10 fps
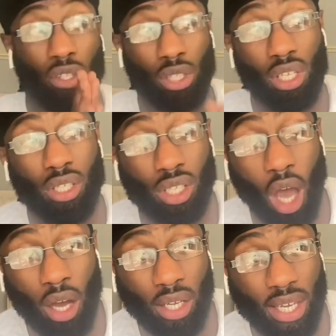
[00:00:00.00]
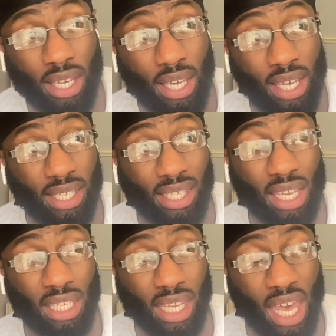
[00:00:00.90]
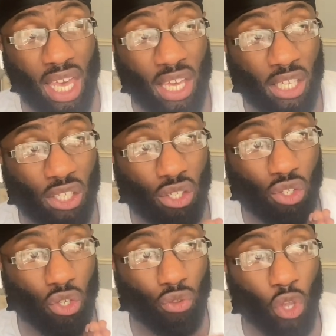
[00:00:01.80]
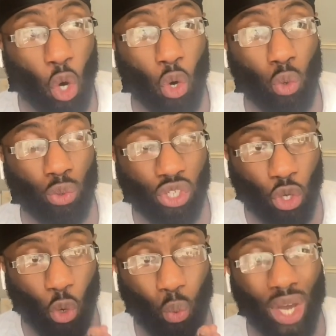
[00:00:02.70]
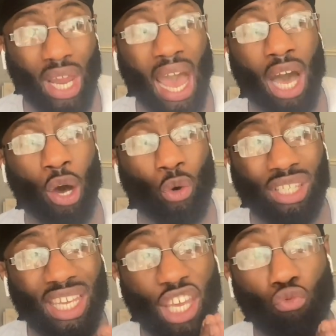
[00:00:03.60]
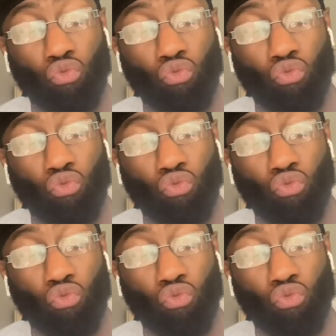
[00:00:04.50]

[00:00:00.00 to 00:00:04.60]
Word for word: This song is dedicated to those who went out in